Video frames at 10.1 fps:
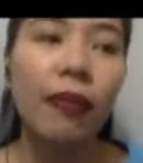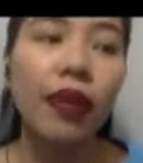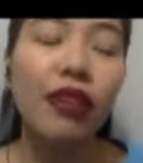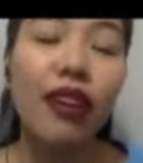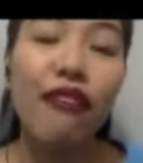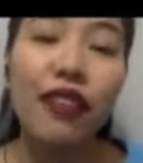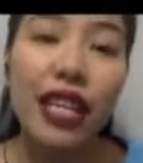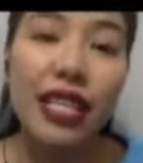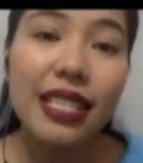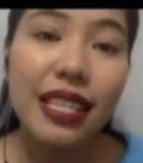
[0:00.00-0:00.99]

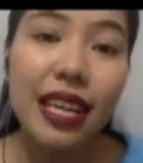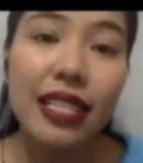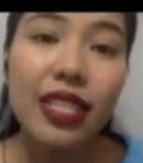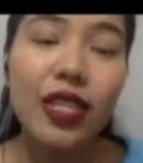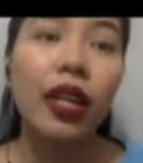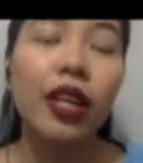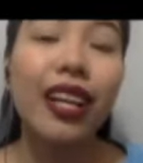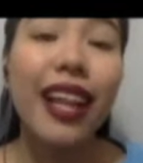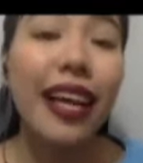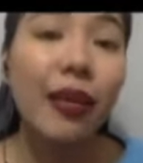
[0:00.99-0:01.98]
references,
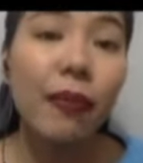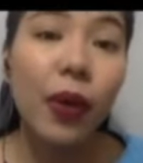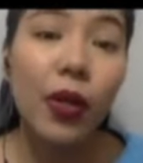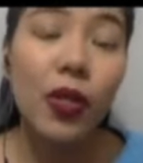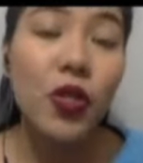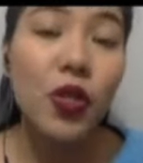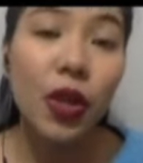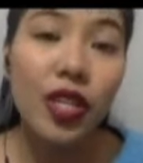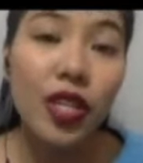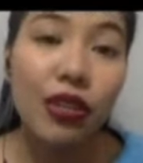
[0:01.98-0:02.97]
reliable
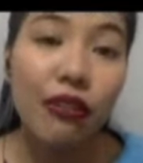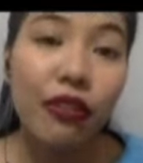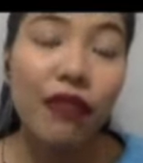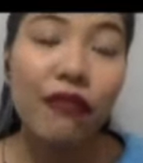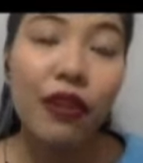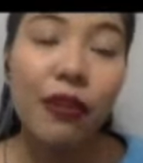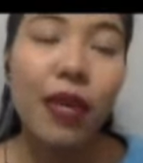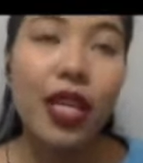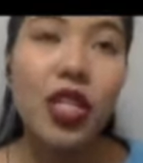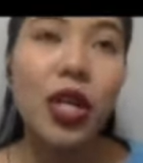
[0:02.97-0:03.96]
sources of
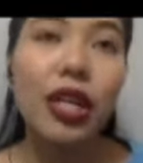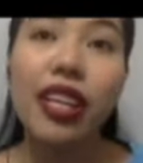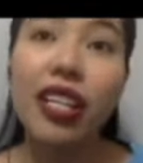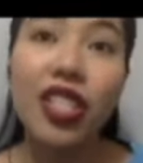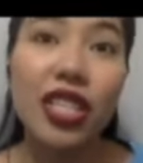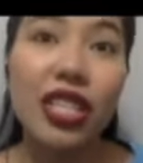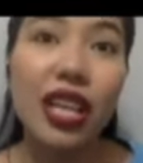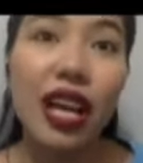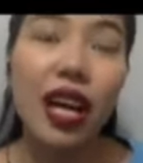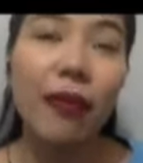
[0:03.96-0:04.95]
information, not
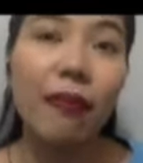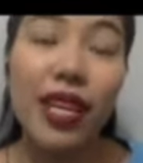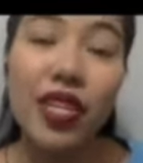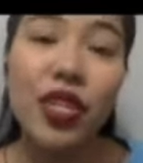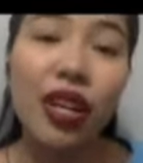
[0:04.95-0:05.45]
just base your